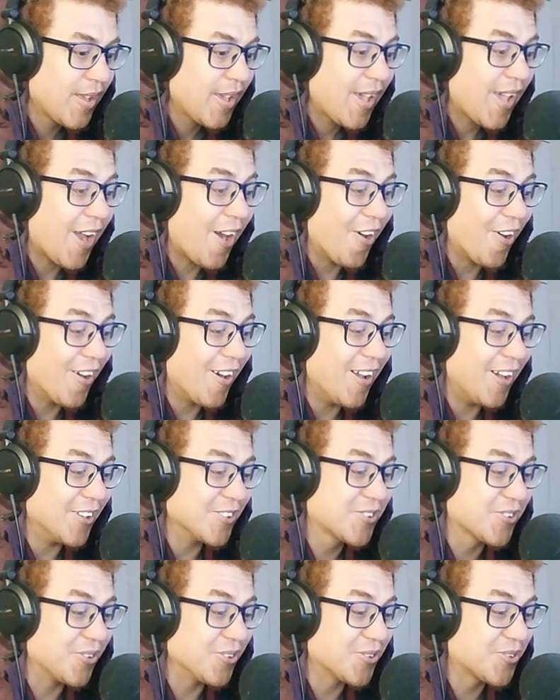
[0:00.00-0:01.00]
Eren has
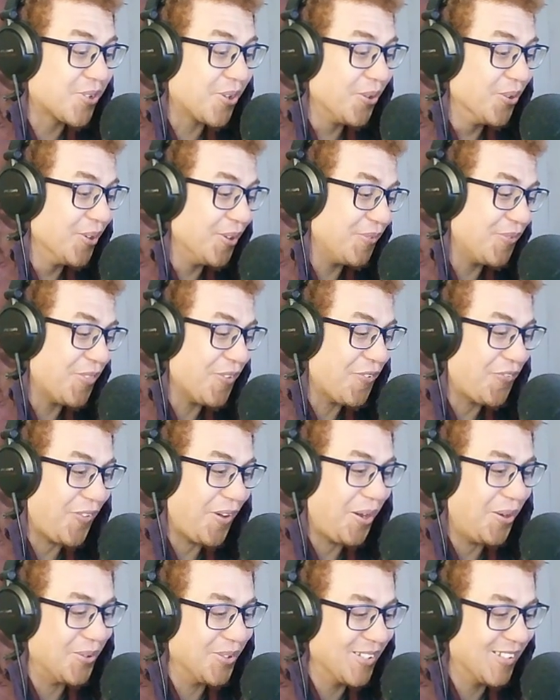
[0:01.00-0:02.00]
control of the
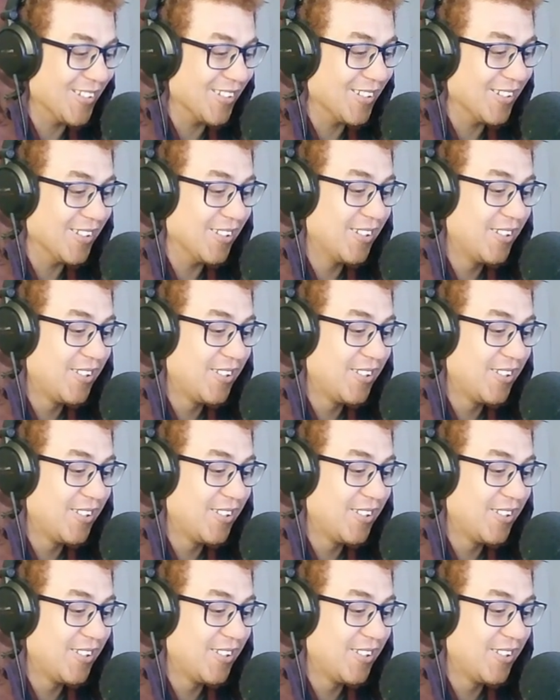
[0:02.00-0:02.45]
Founder.